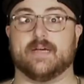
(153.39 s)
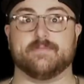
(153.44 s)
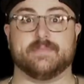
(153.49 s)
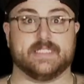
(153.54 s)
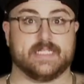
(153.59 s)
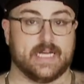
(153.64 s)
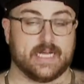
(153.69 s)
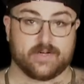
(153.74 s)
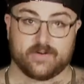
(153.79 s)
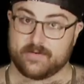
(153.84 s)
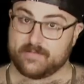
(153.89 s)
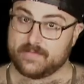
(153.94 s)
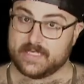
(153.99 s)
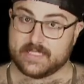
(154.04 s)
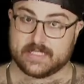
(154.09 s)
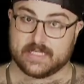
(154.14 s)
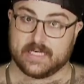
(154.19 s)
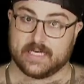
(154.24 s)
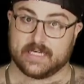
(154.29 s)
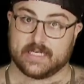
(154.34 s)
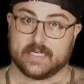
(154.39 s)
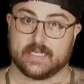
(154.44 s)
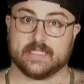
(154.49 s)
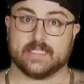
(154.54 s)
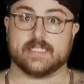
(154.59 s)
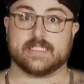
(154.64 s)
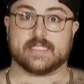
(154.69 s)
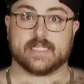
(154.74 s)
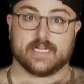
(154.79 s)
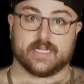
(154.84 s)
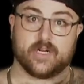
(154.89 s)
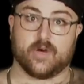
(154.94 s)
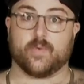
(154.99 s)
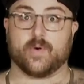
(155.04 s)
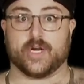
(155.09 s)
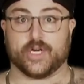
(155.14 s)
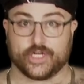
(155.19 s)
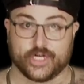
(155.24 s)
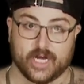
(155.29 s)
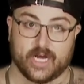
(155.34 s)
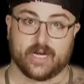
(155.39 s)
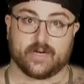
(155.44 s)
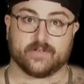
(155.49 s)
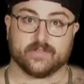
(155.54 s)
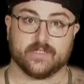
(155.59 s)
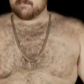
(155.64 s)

up dead or missing, at least they know where to go.